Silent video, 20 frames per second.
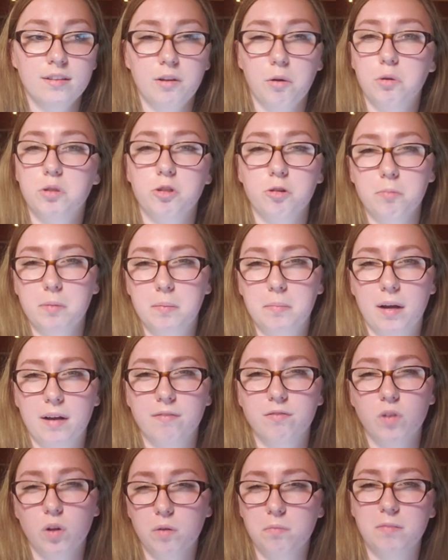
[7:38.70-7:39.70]
those will be my
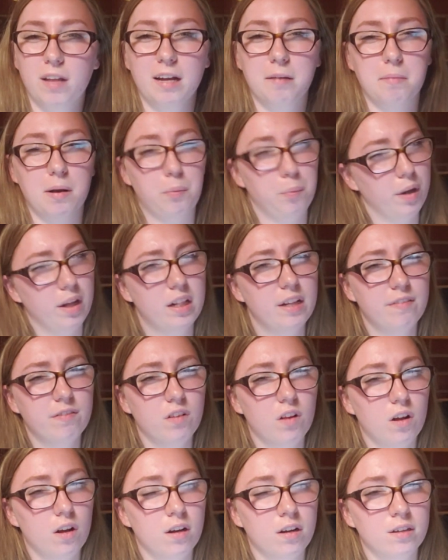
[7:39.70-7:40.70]
like my weekly
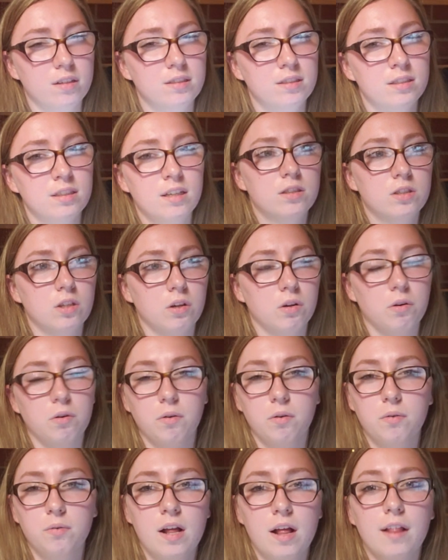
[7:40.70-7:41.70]
vlogs.
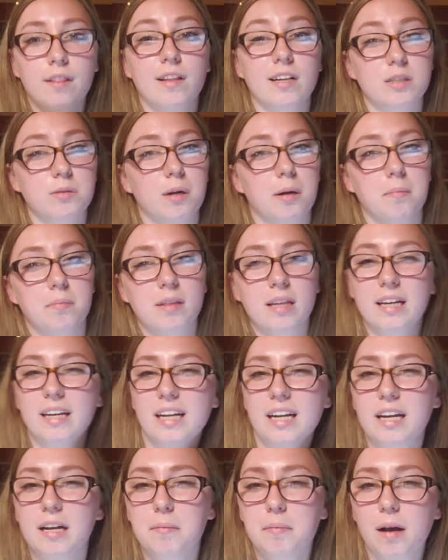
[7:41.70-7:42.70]
So that's what I'm
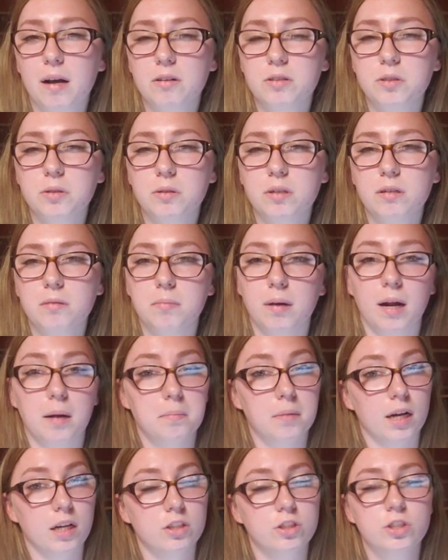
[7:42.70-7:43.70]
thinking about doing, but I'm
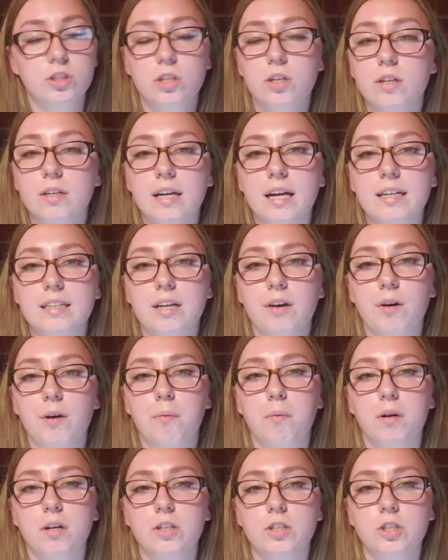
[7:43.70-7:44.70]
not sure yet how I
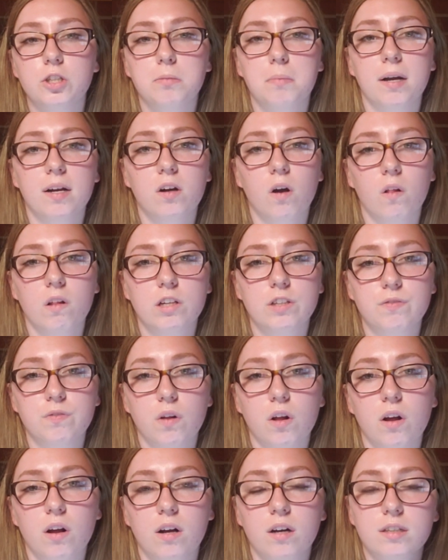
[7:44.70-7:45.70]
want to do my college
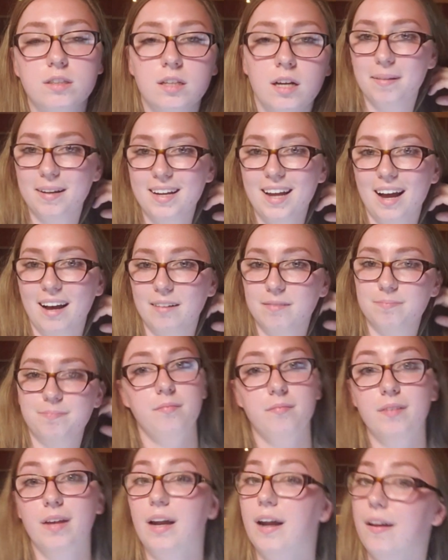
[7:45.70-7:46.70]
vlogs. But yeah,
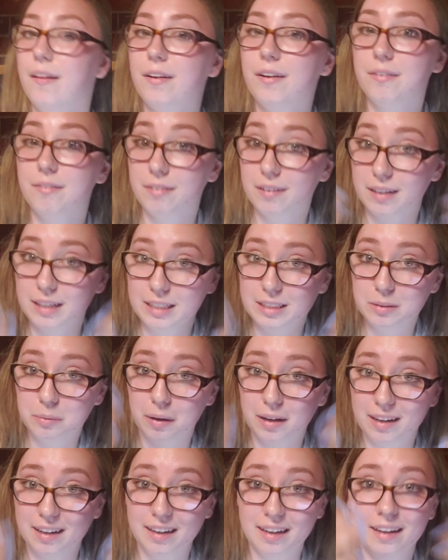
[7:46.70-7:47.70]
I look really
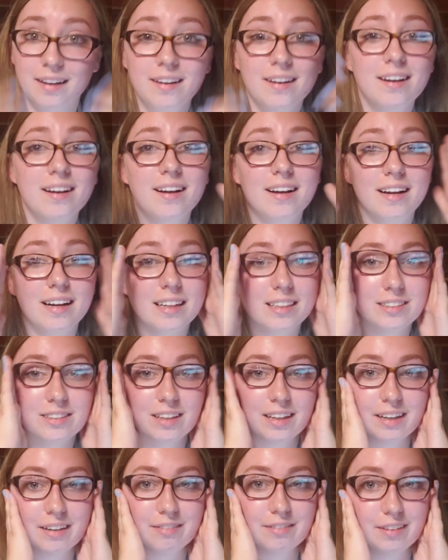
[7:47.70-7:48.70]
sweaty. It's
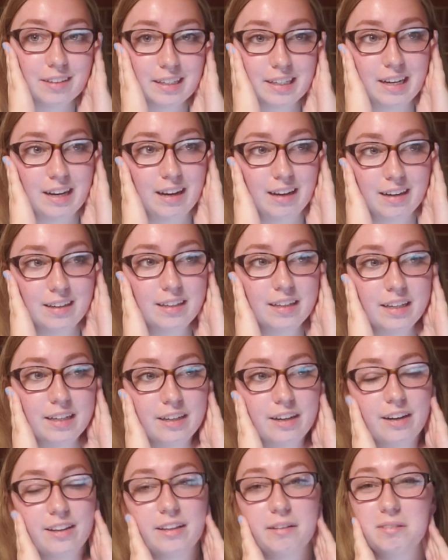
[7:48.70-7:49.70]
like really hot in
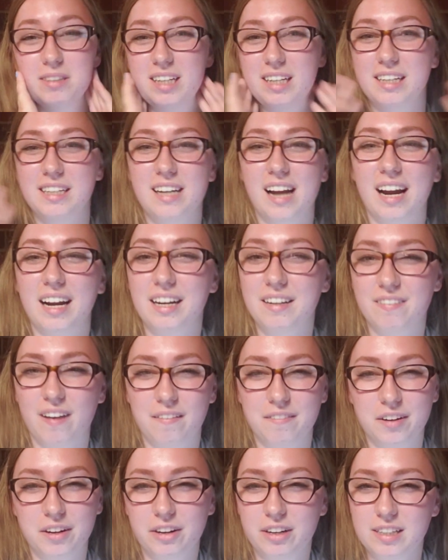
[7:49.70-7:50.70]
here. I think it was like
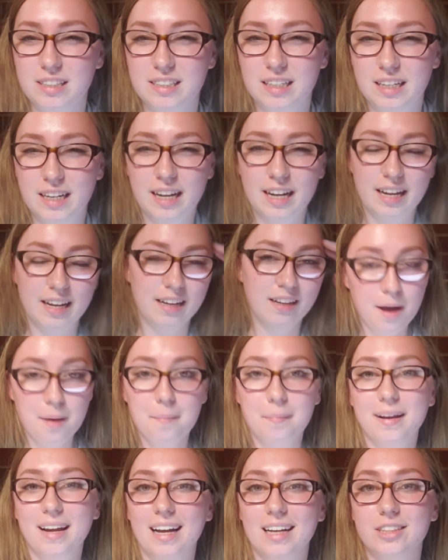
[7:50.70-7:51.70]
95 degrees today.
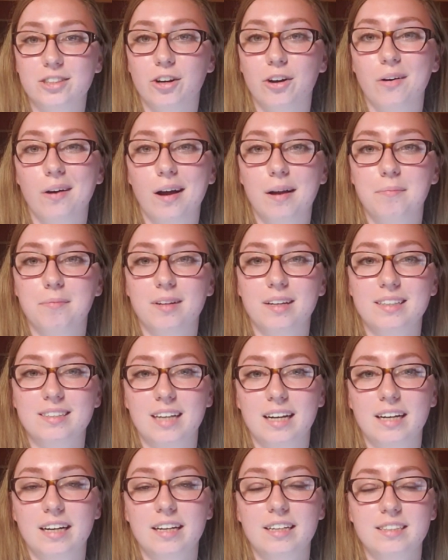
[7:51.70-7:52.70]
yeah, so I'm really
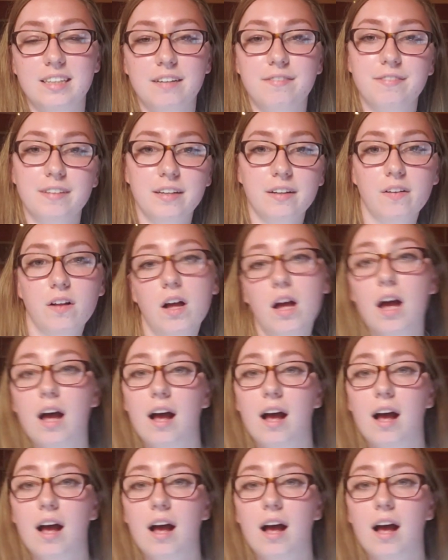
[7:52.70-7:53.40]
excited because I feel